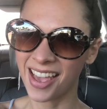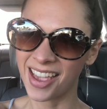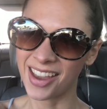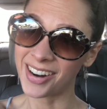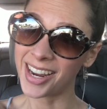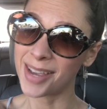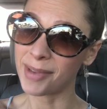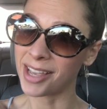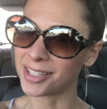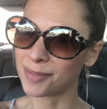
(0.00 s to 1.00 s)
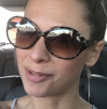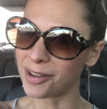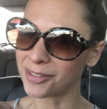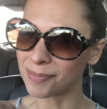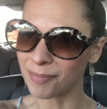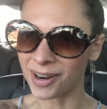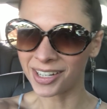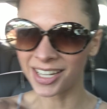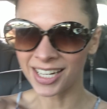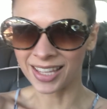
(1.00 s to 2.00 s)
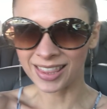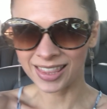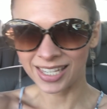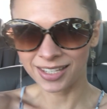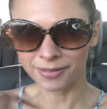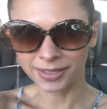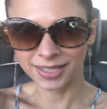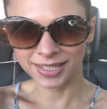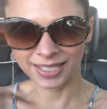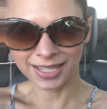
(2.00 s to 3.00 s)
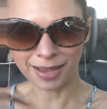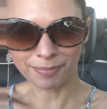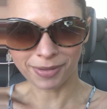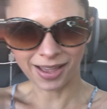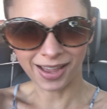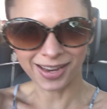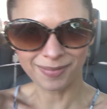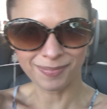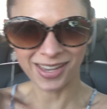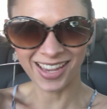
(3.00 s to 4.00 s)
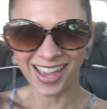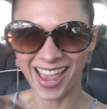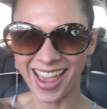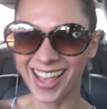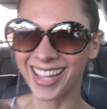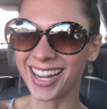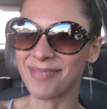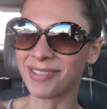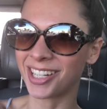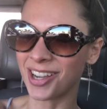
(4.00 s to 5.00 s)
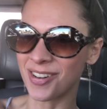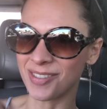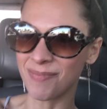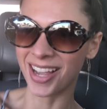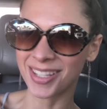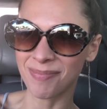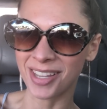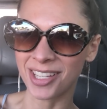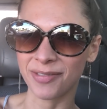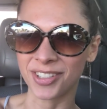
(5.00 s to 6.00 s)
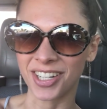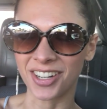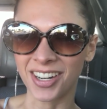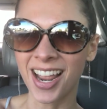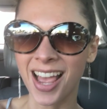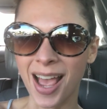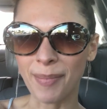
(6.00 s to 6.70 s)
Here I am at Sprouts Market. I think you can see that behind me, and I'm gonna go and buy some things for dinner.